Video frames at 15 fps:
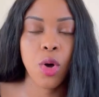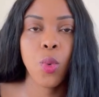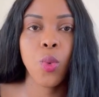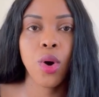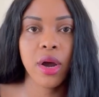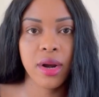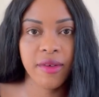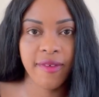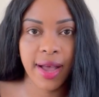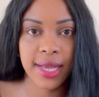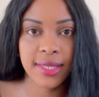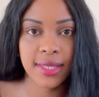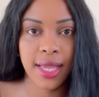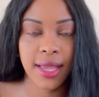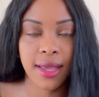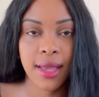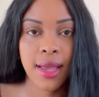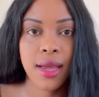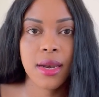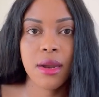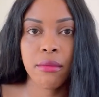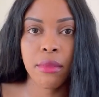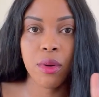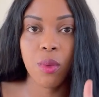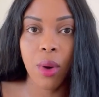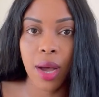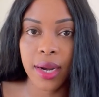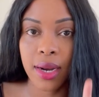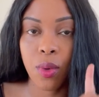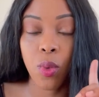Water fasting, number
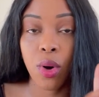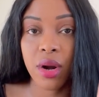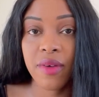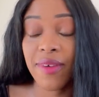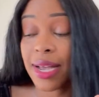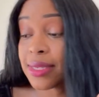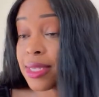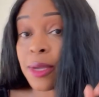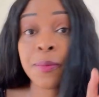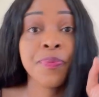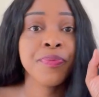one, water fasting.